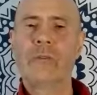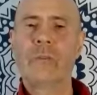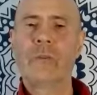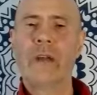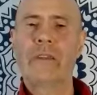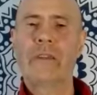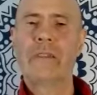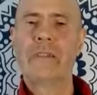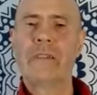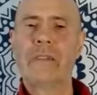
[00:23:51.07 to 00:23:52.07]
the breath
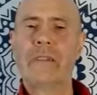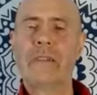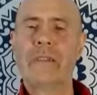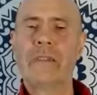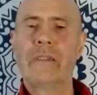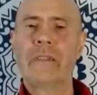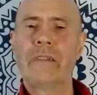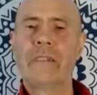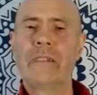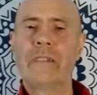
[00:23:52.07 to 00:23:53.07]

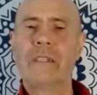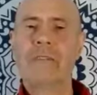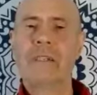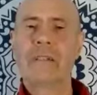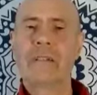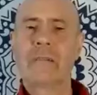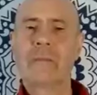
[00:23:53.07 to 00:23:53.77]
is leaving.